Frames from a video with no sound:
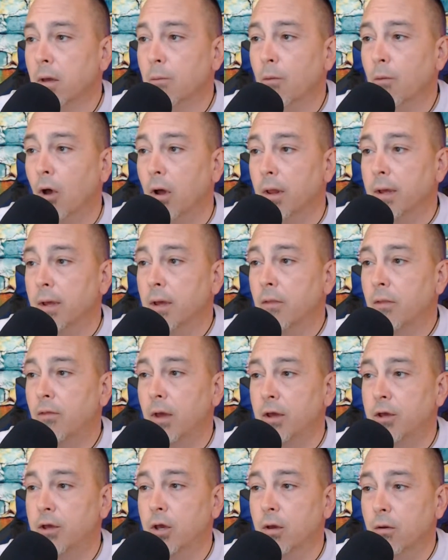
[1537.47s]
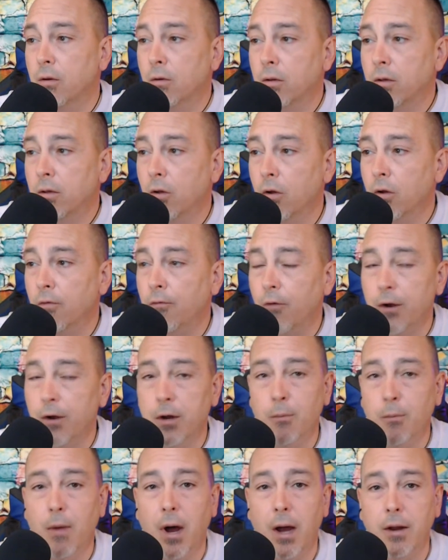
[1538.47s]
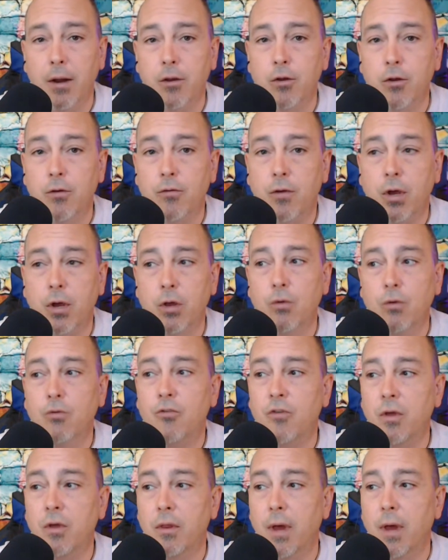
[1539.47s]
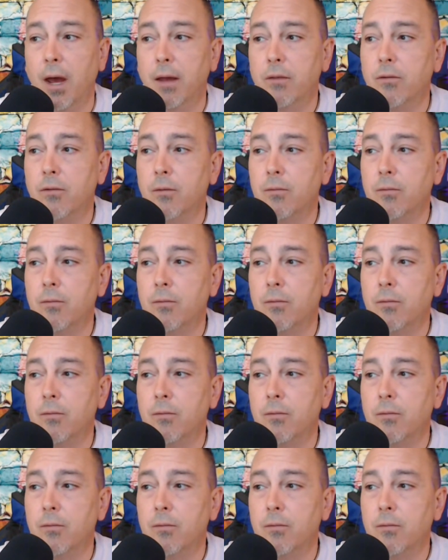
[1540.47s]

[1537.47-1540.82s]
Polly, thank you. You're a friend of mine, and you see that.